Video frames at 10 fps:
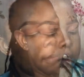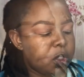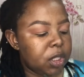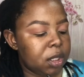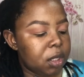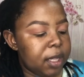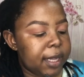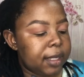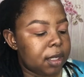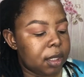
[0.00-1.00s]
just so
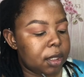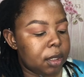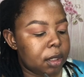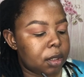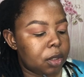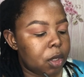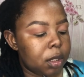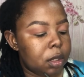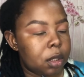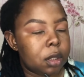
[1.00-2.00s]
that it's
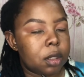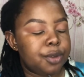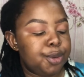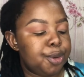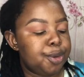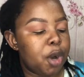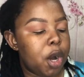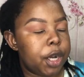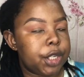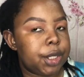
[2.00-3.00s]
not too
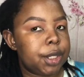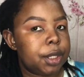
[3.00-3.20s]
harsh